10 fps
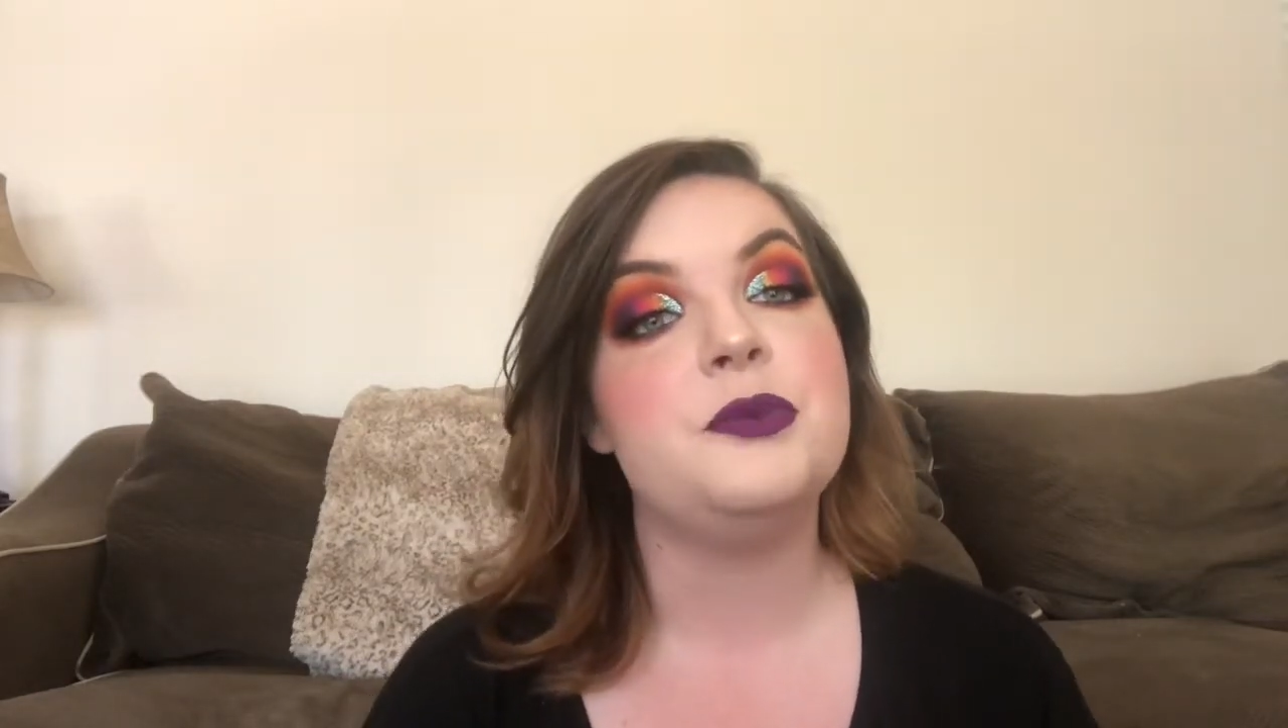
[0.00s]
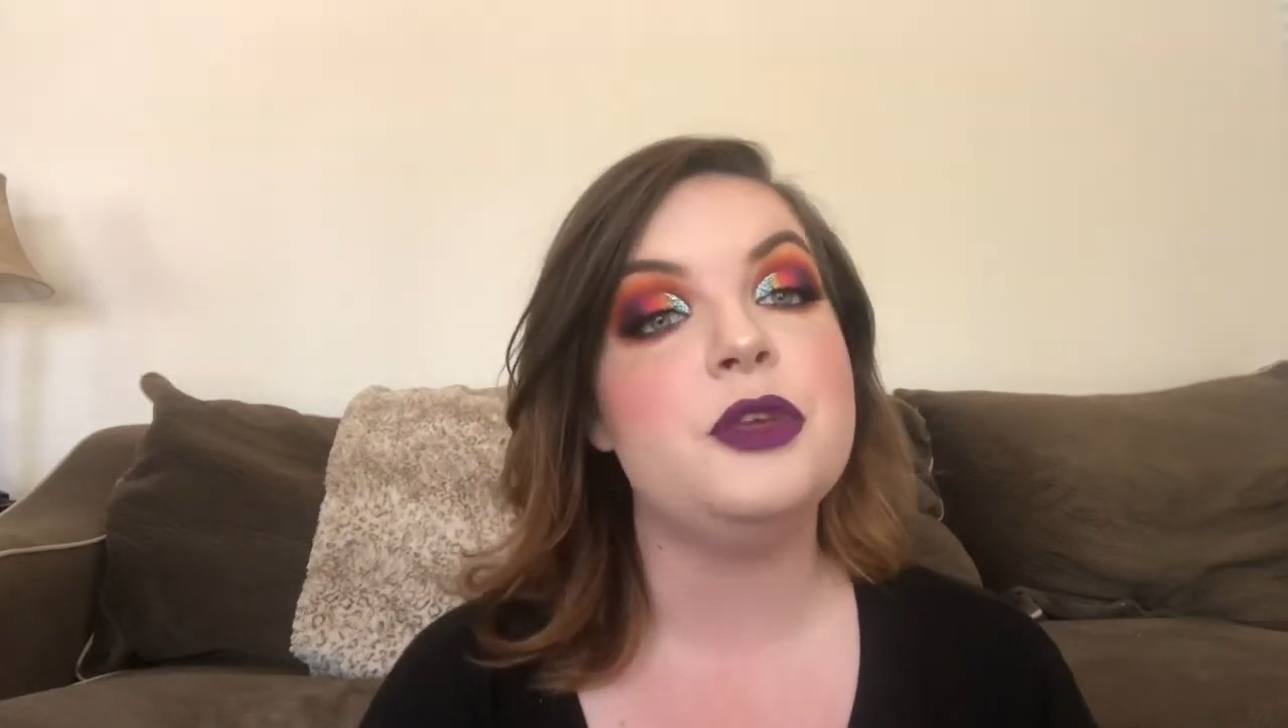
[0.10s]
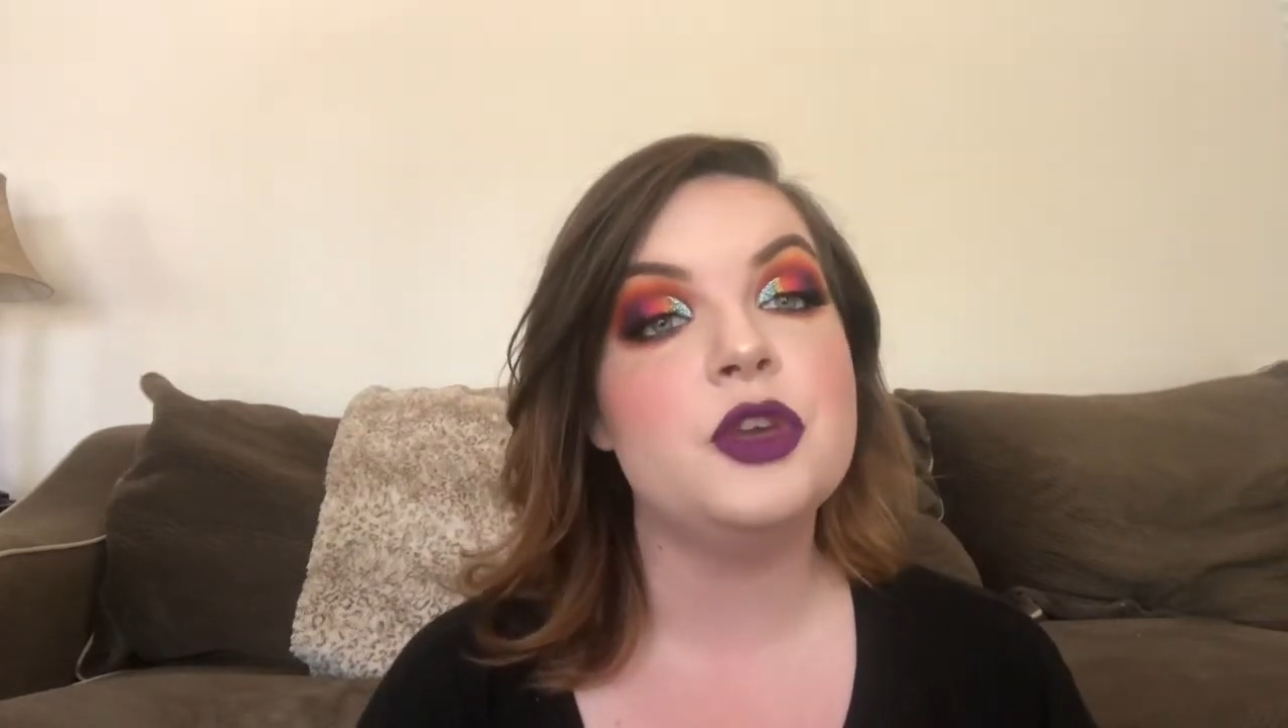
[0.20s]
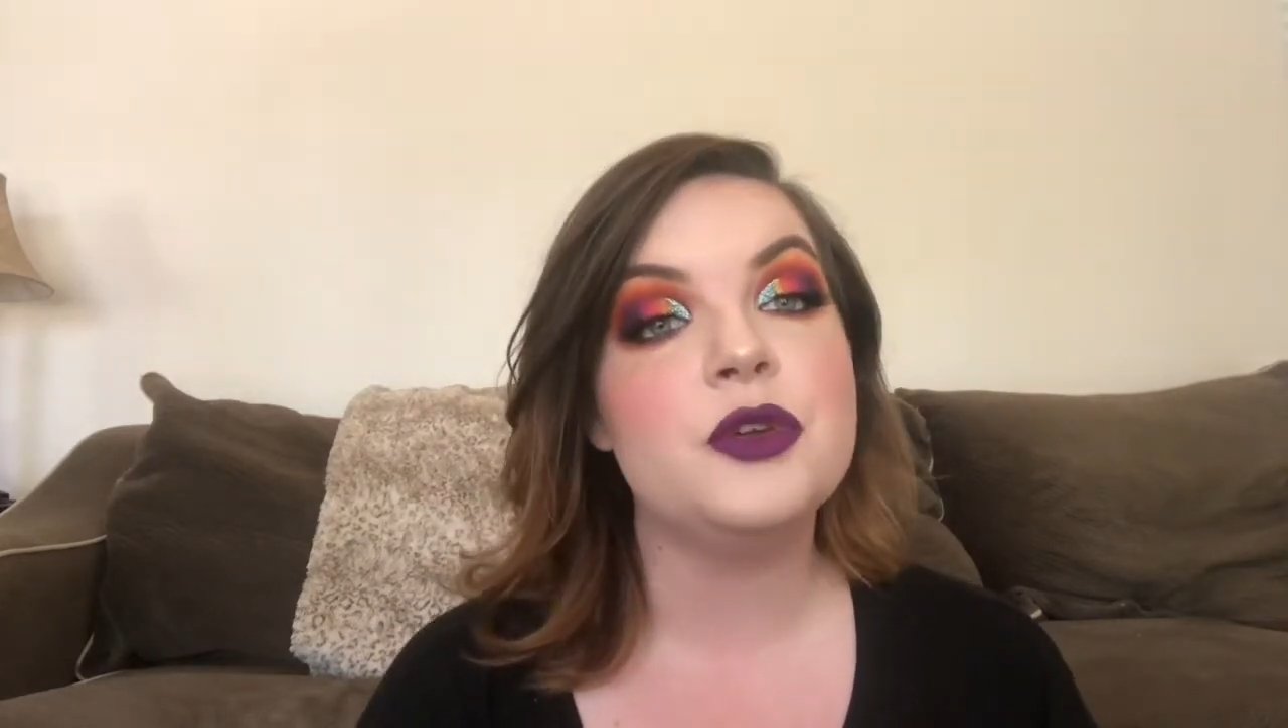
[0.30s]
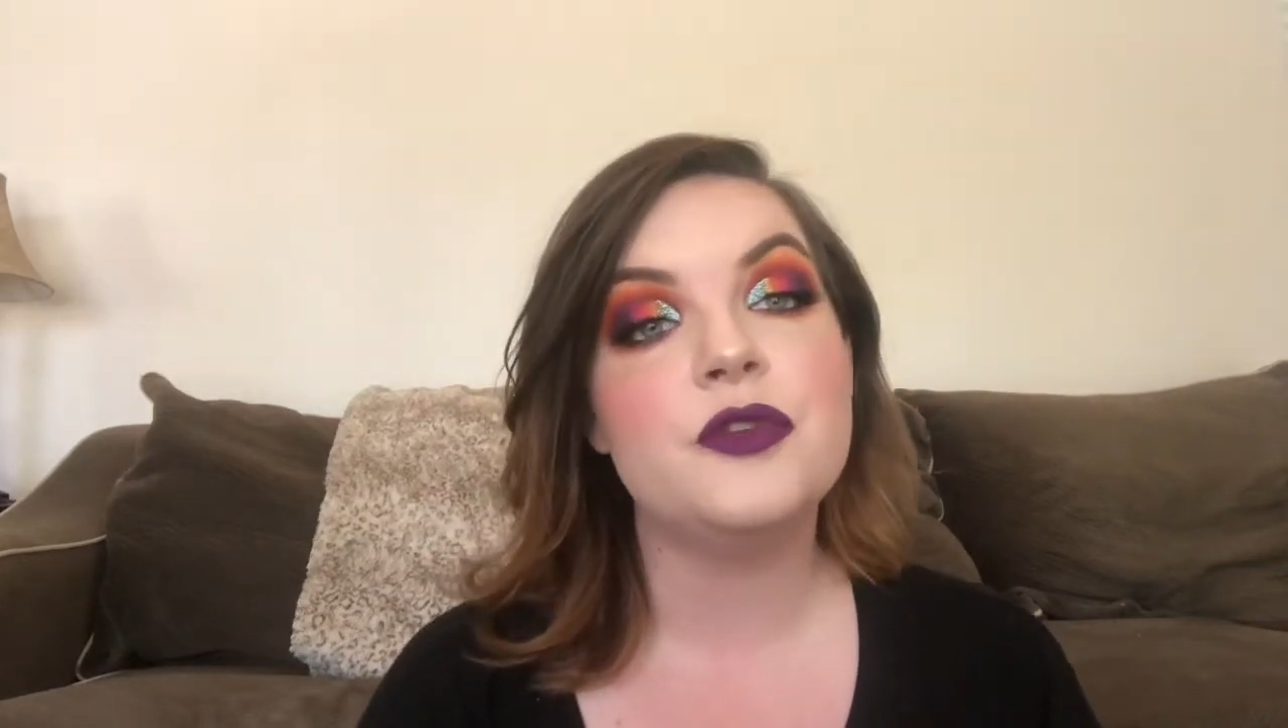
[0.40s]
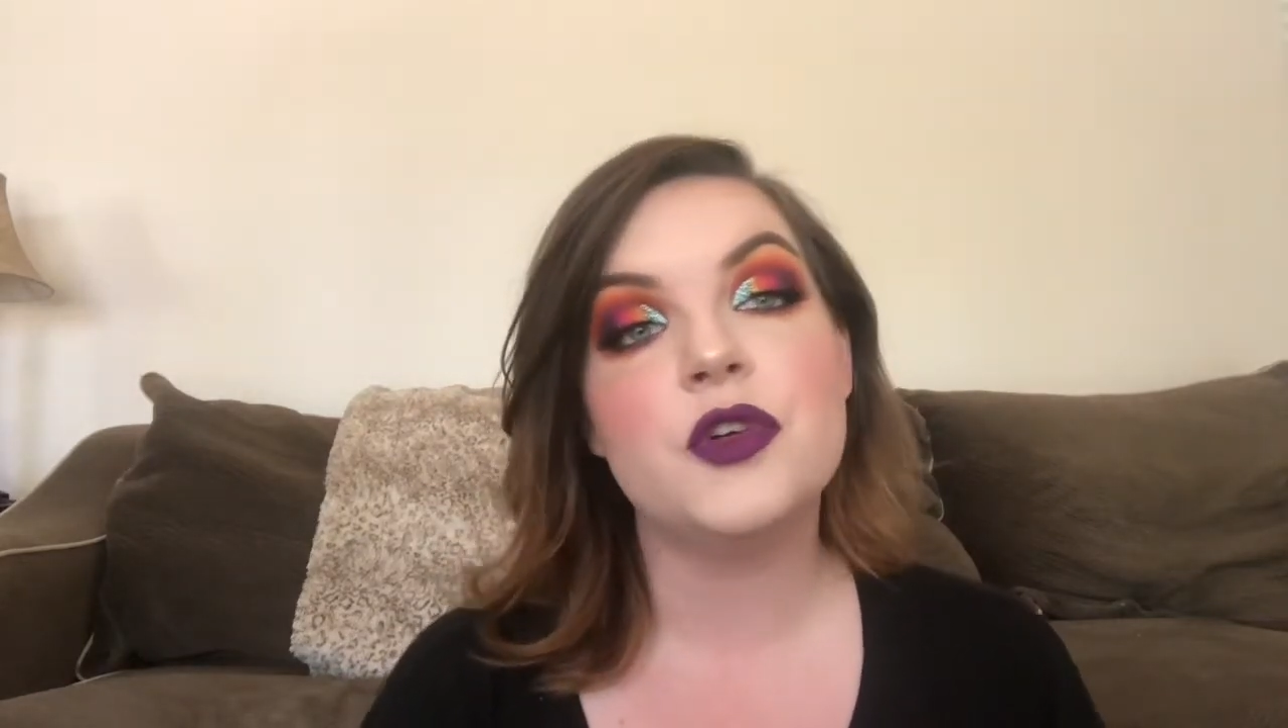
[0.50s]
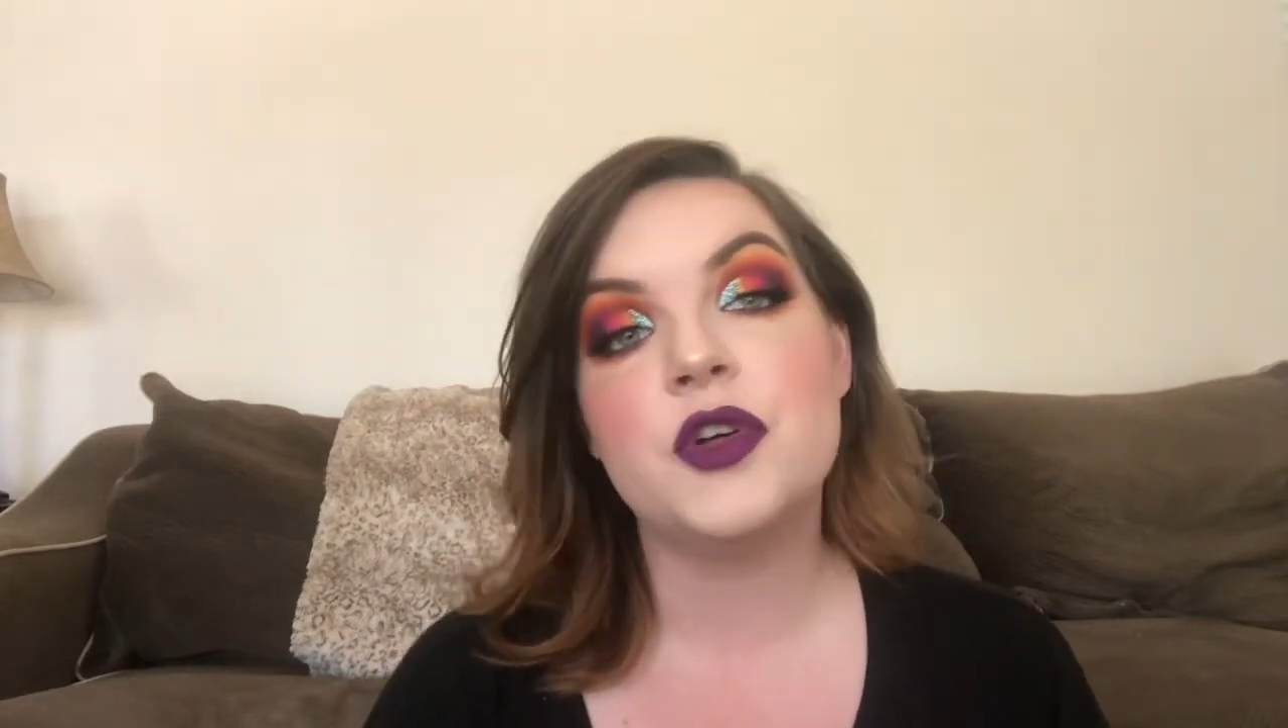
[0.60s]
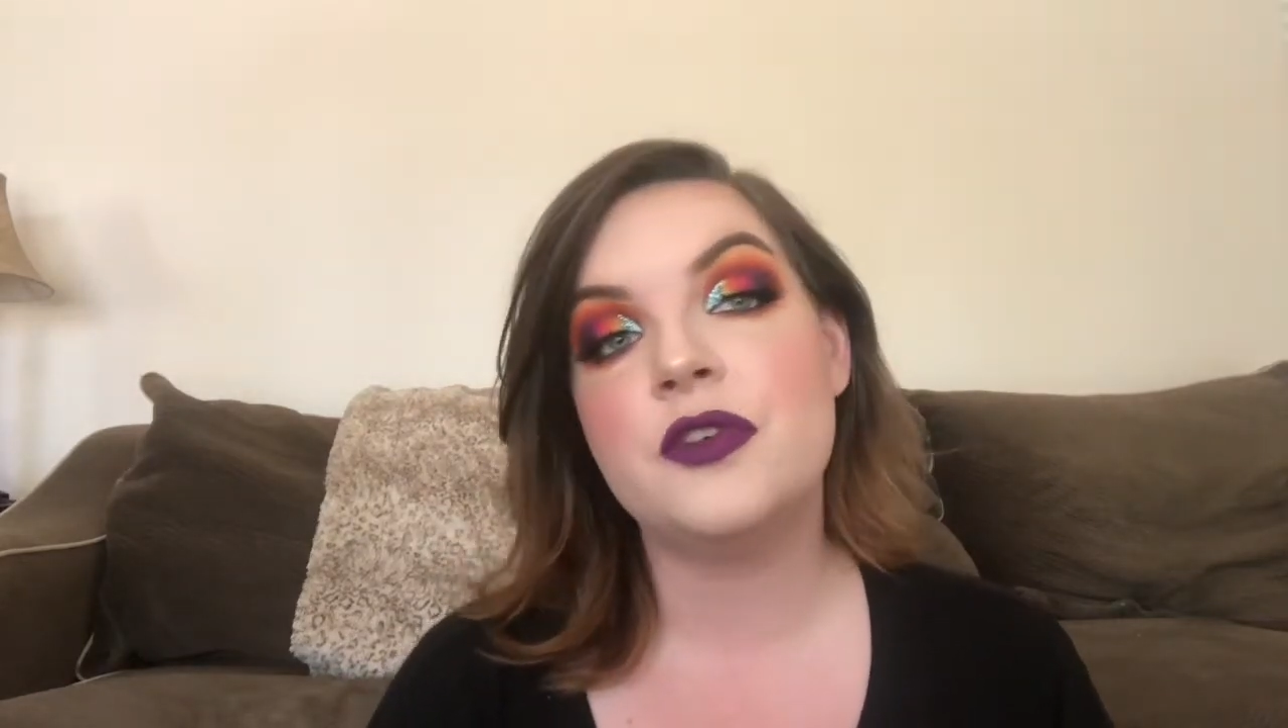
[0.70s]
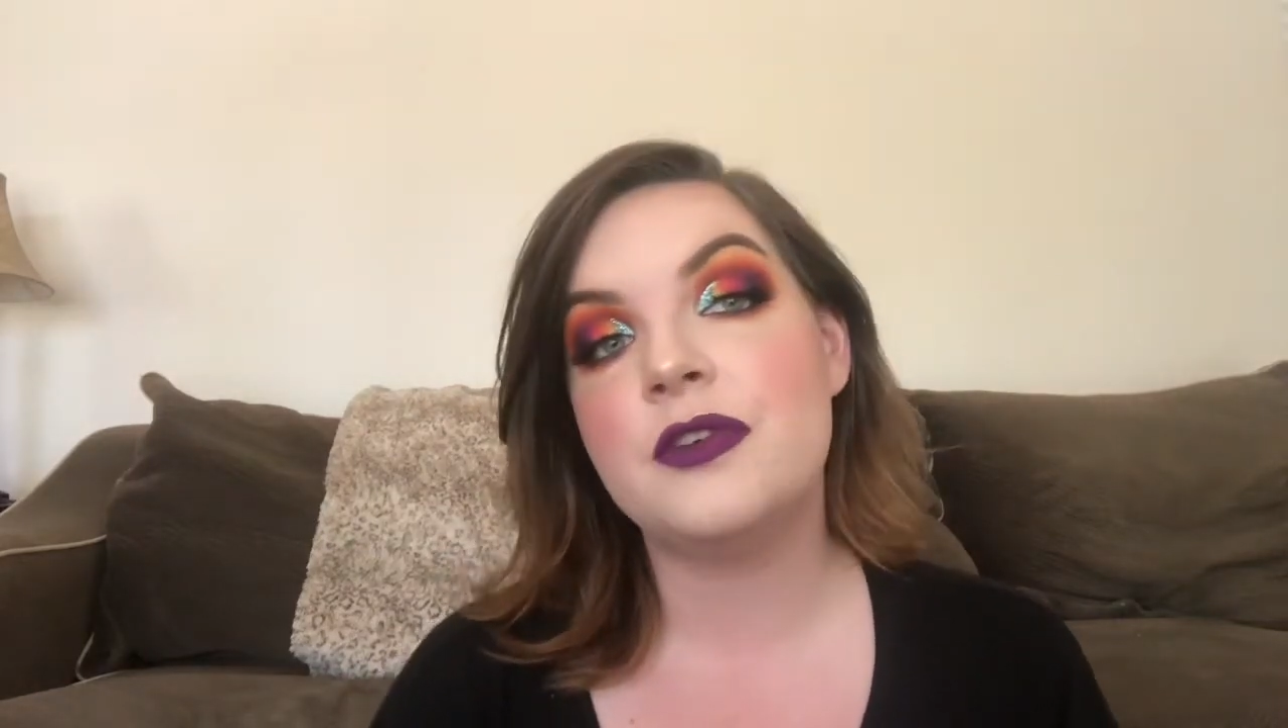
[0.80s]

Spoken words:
beautiful